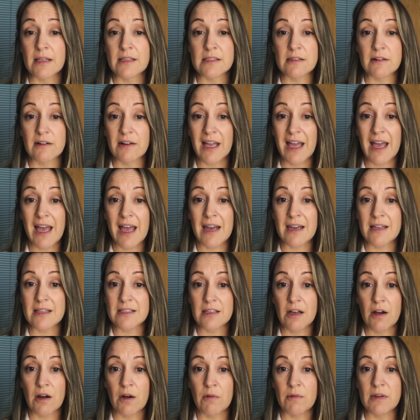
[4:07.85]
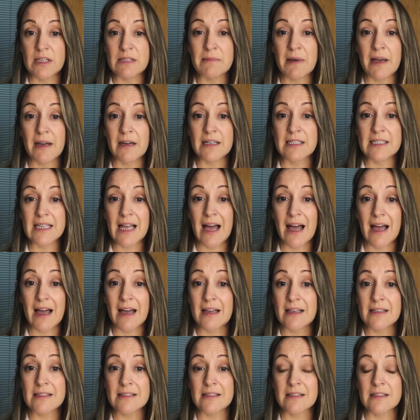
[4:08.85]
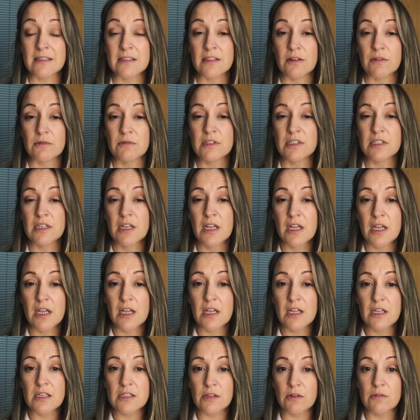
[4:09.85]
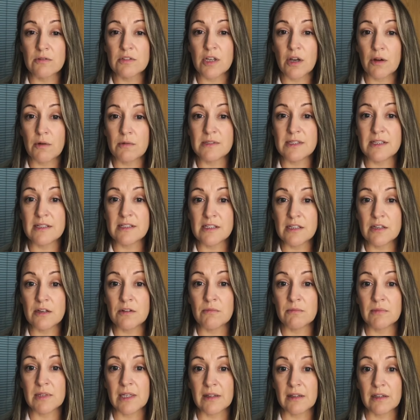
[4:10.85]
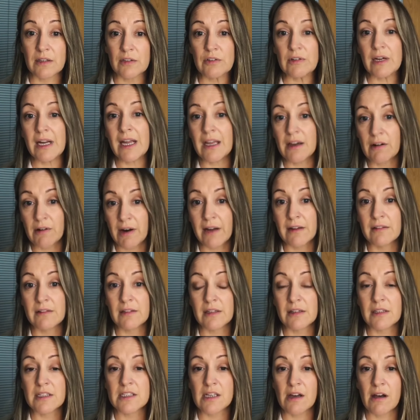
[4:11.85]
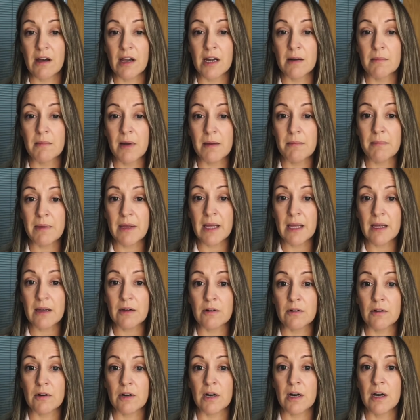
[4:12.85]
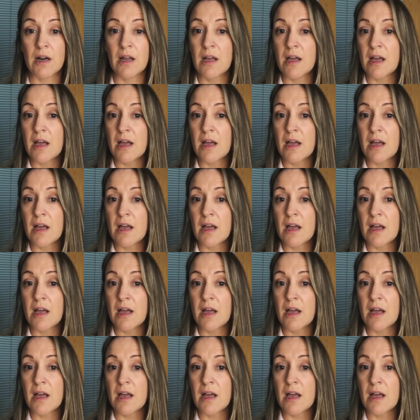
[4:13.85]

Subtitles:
So again, it's always better to ask, and don't always assume that the grey grout that the tiler might pick, or